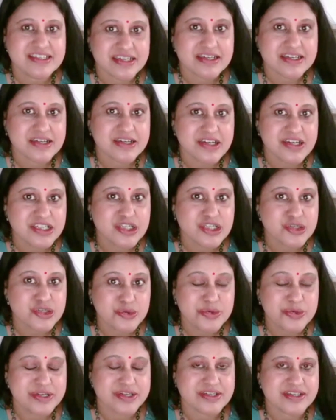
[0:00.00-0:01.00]
girl
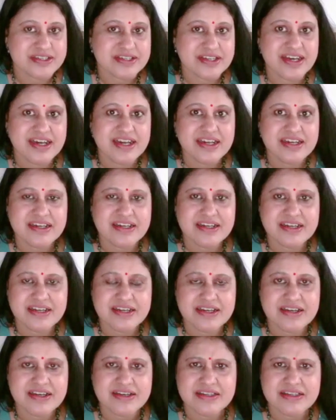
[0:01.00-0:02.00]
students, and
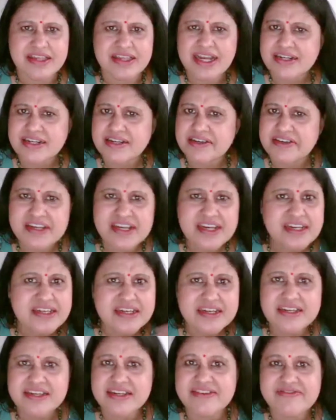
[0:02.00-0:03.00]
that
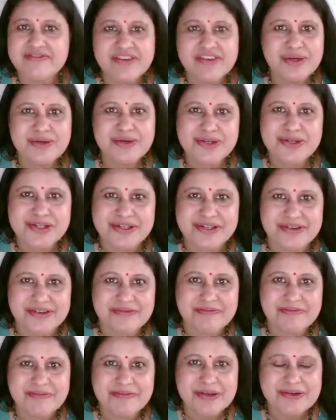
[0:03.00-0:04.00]
created a revolution,
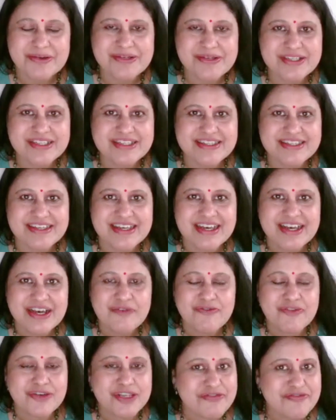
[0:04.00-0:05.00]
because
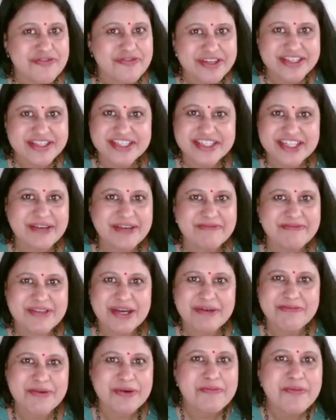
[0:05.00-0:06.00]
for the first time they
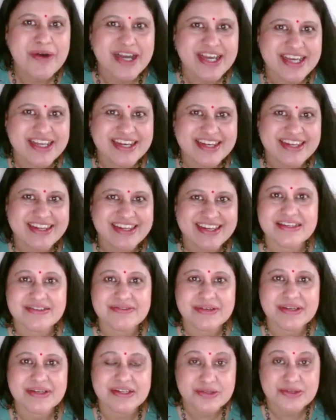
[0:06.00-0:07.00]
are mobile.
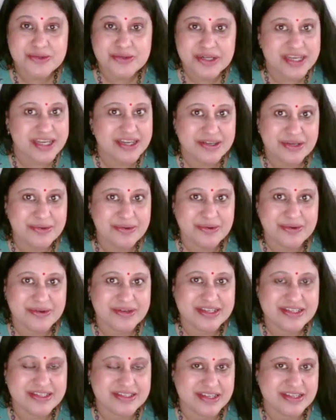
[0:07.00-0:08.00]
Today,
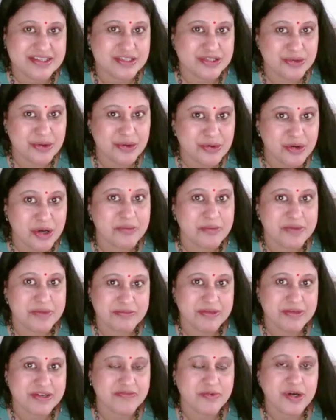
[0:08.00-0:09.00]
it's so common,
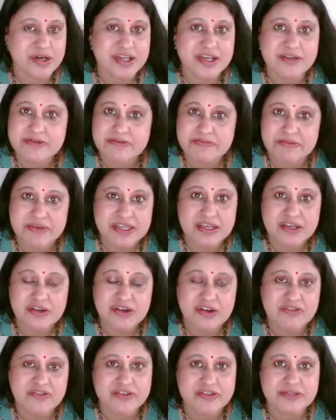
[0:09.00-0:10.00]
but what I'm speaking
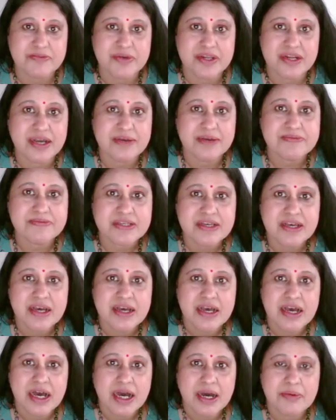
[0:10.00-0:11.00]
of is perhaps
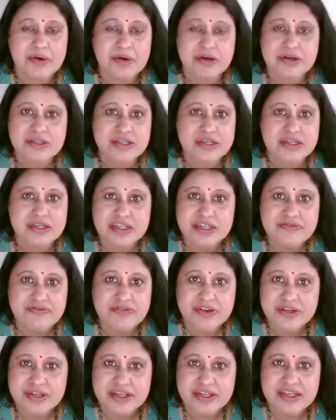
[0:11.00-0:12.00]
about 30-40
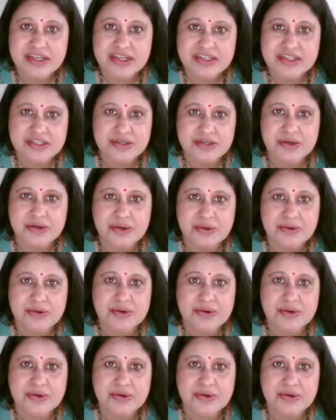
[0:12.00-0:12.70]
years ago.